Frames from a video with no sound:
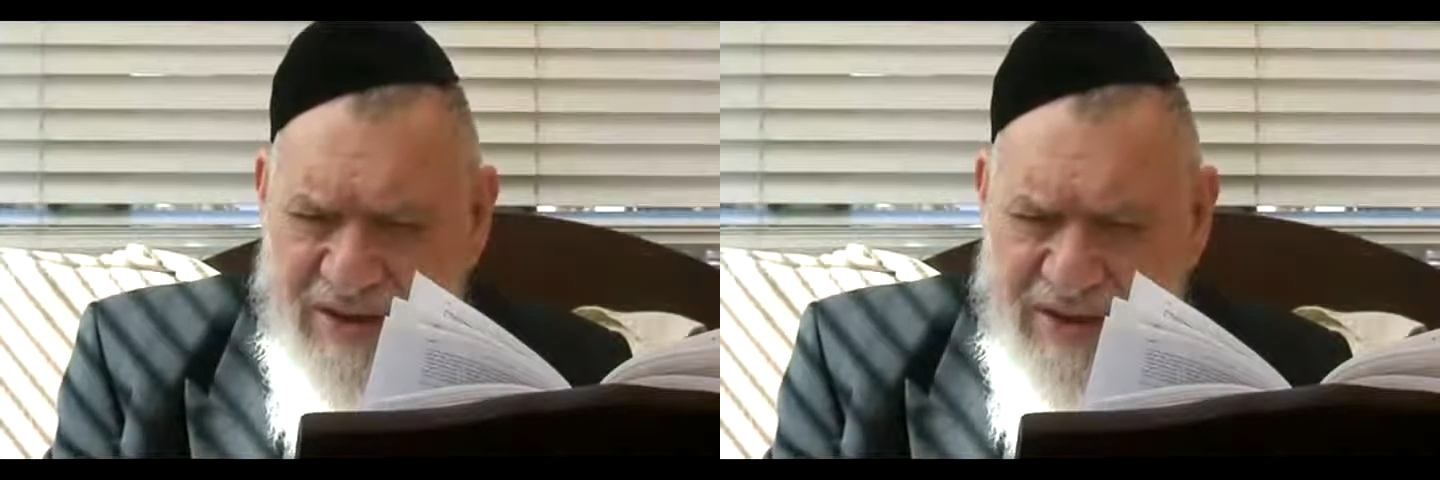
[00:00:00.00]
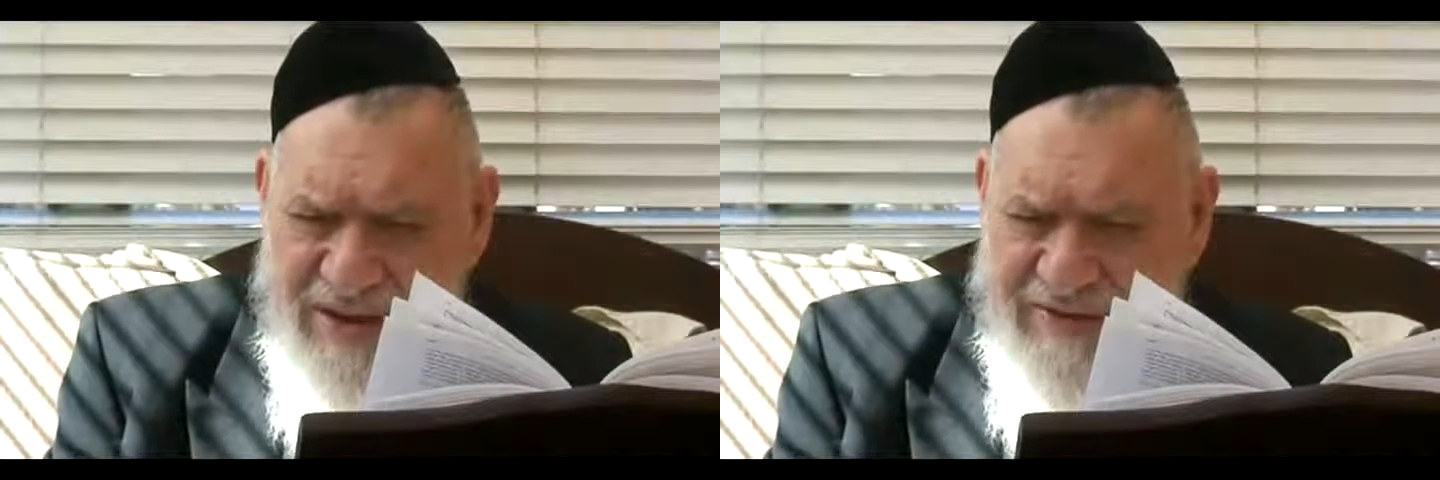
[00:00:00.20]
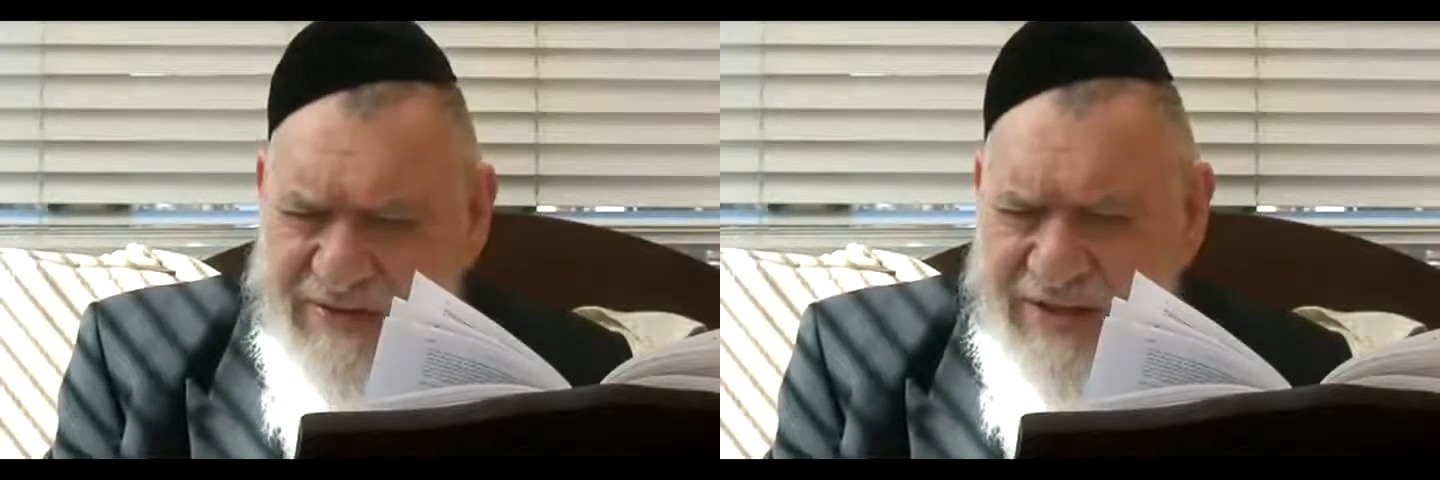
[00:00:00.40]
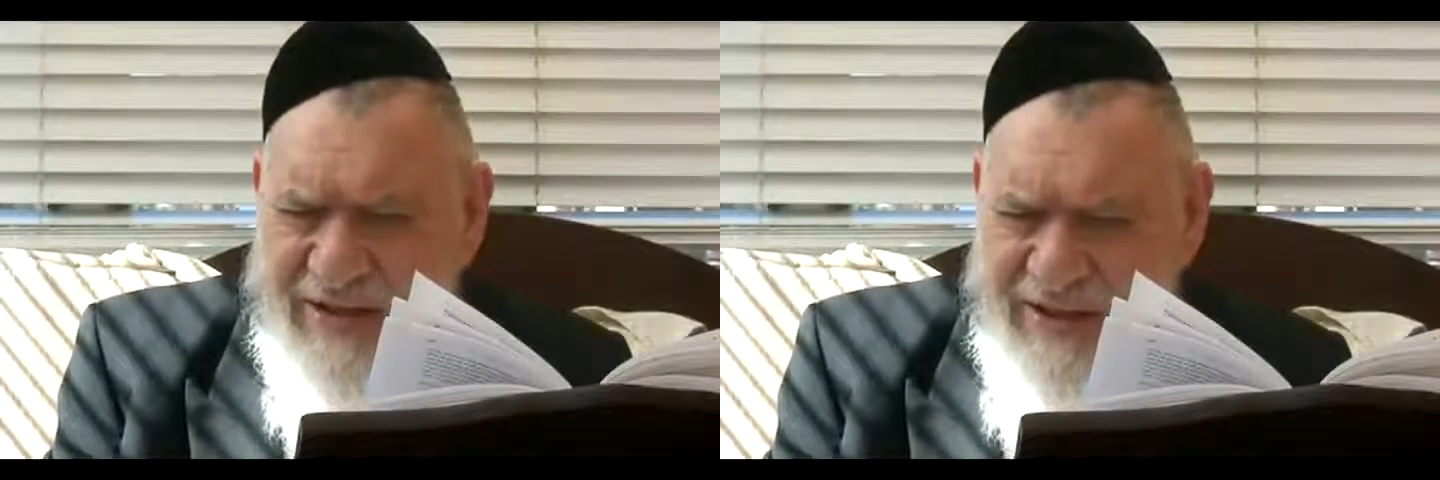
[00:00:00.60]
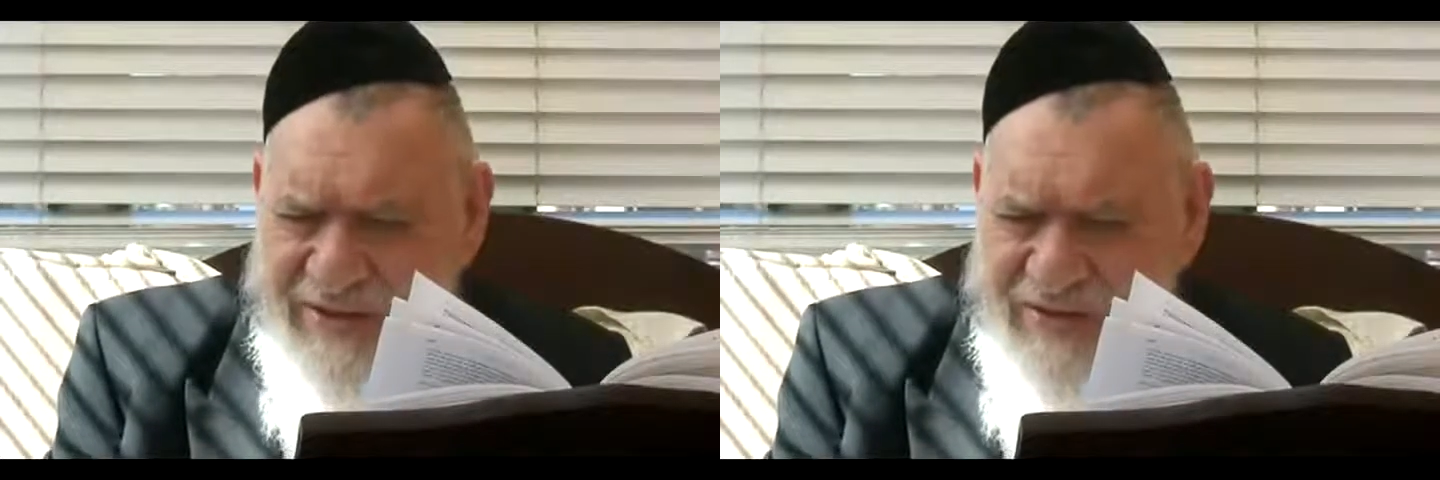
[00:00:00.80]
against
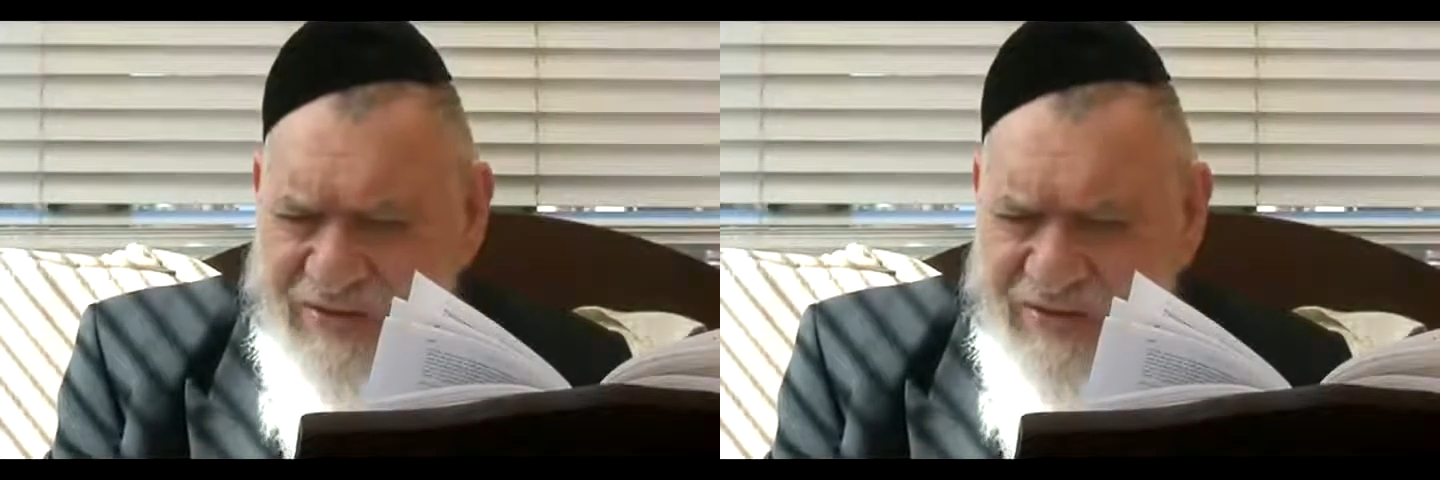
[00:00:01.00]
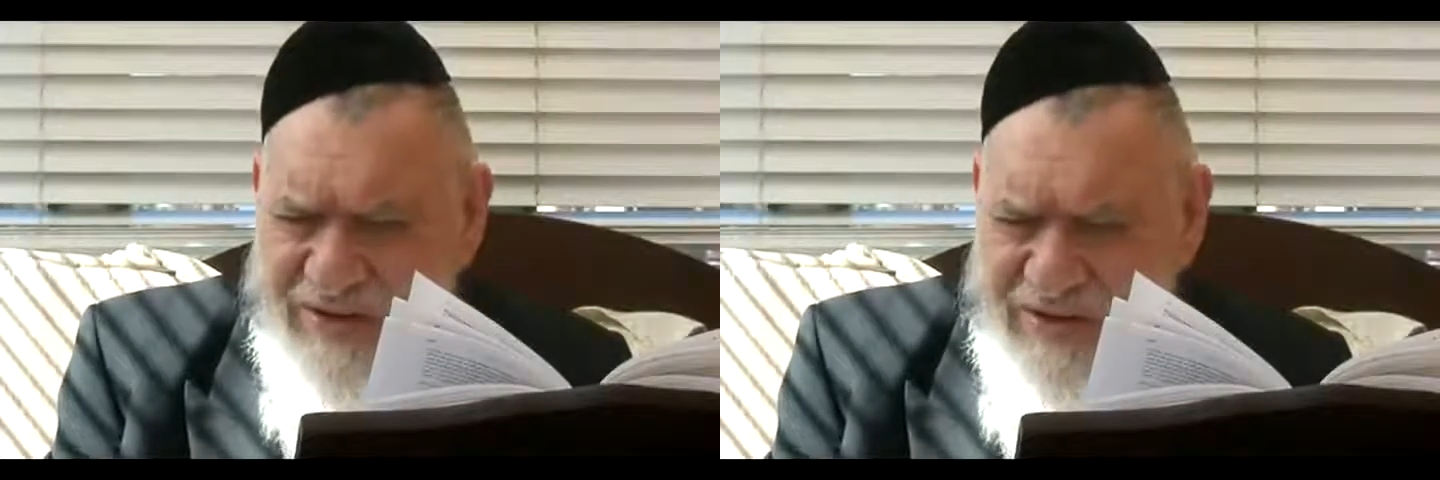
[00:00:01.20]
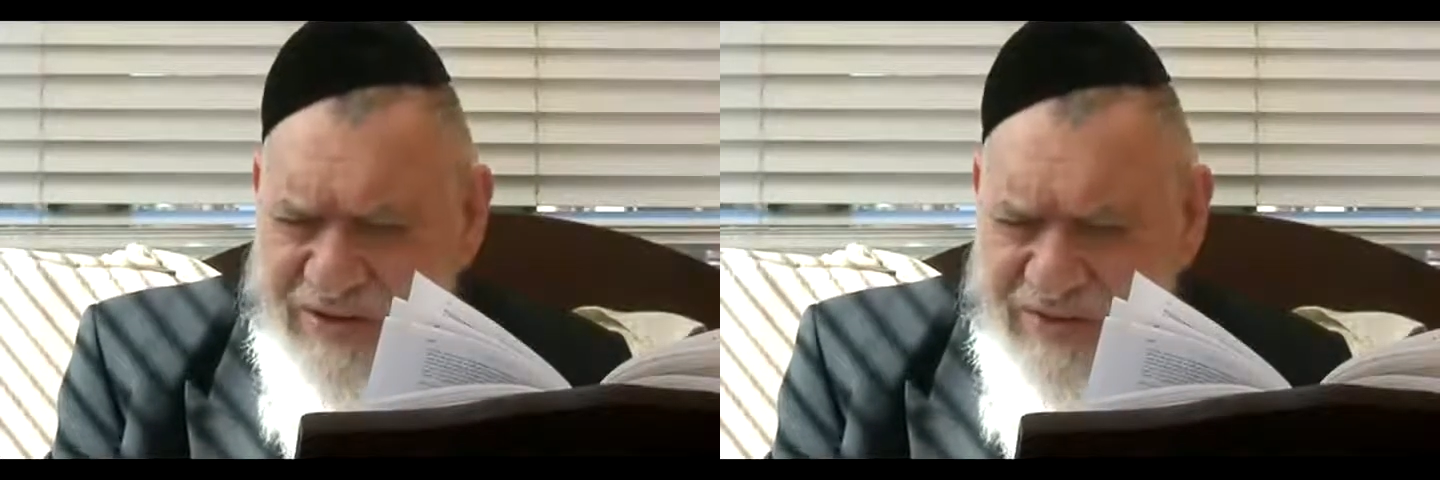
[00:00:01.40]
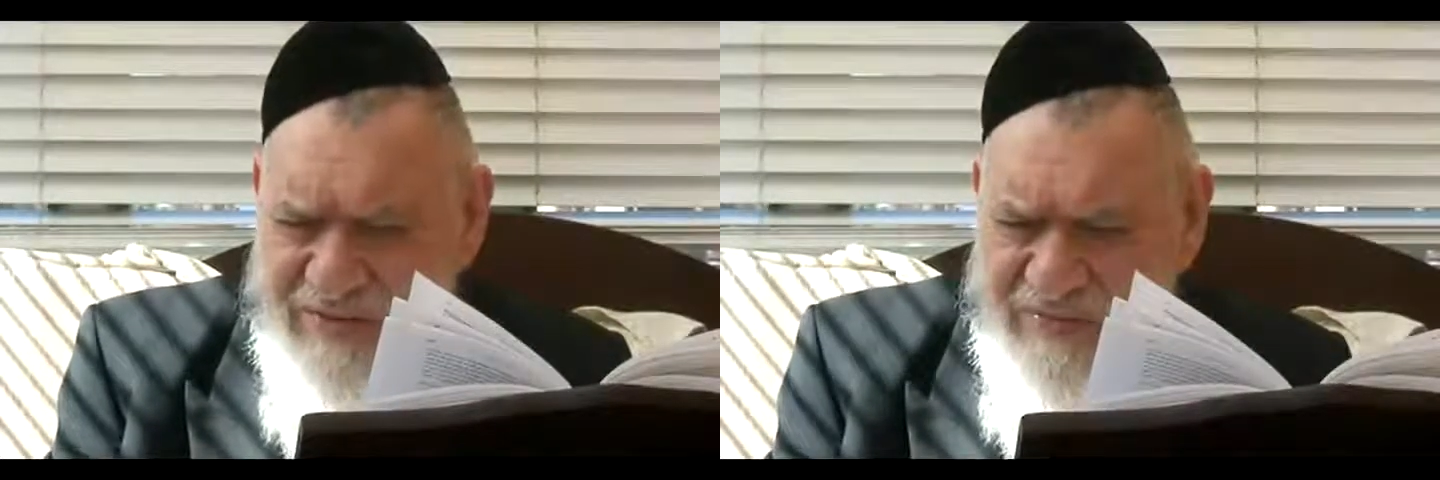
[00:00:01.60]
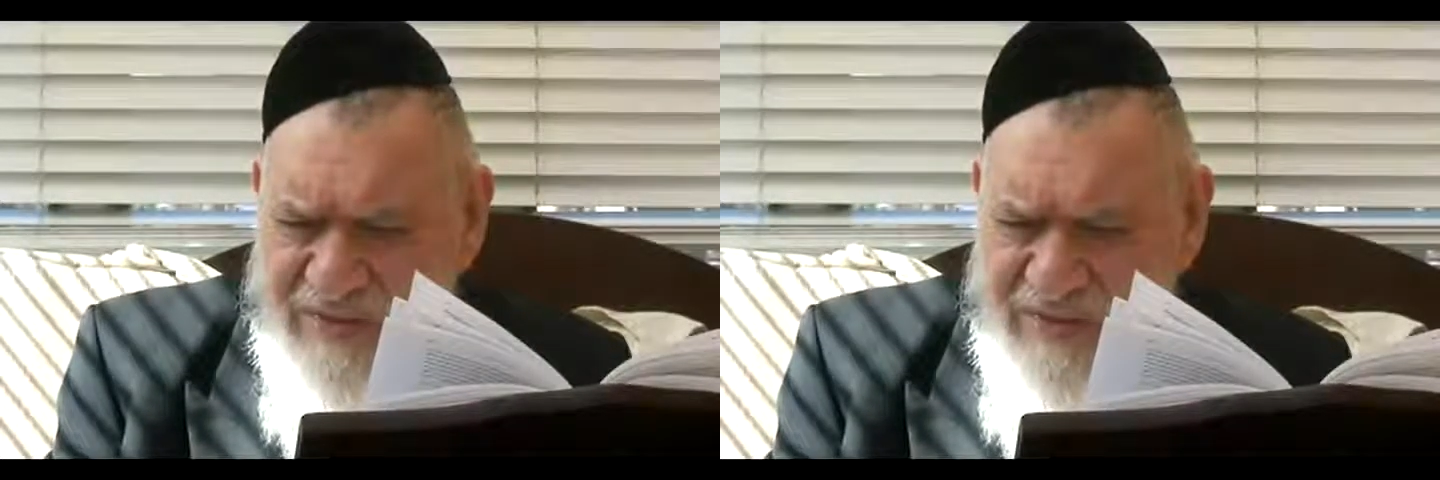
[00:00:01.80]
Klal Yisrael.